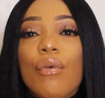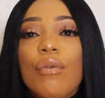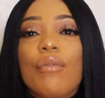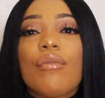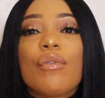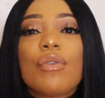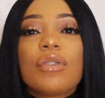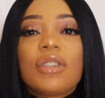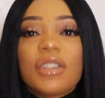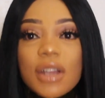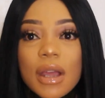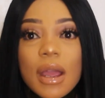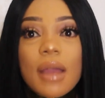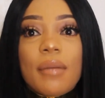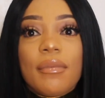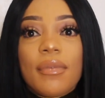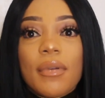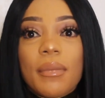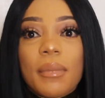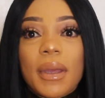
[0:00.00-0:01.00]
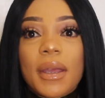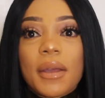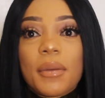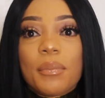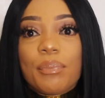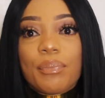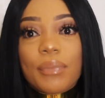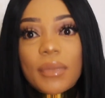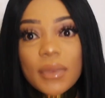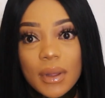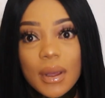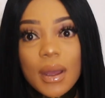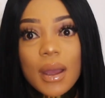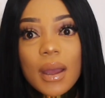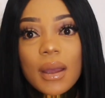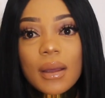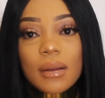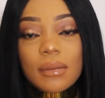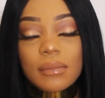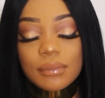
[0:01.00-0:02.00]
awful time for me,
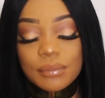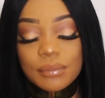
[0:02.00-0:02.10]
okay?